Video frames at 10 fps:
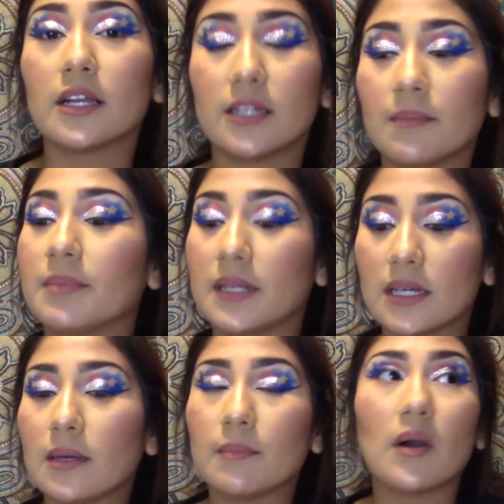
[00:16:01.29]
going to be
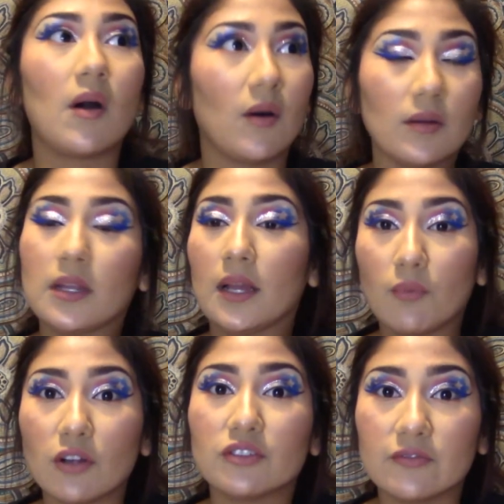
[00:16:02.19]
up all night
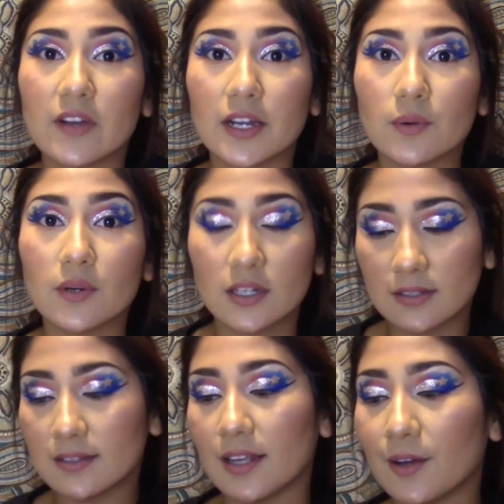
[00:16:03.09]
watching
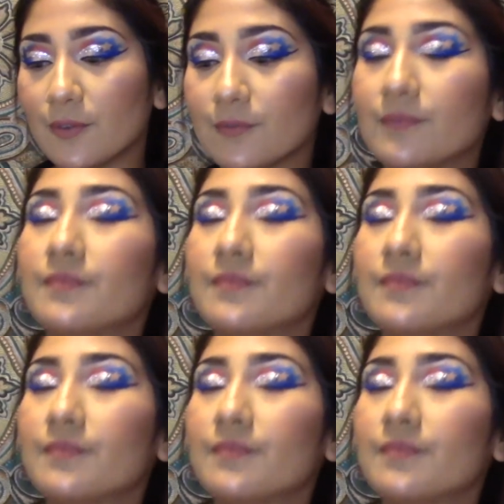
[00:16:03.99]
fireworks. So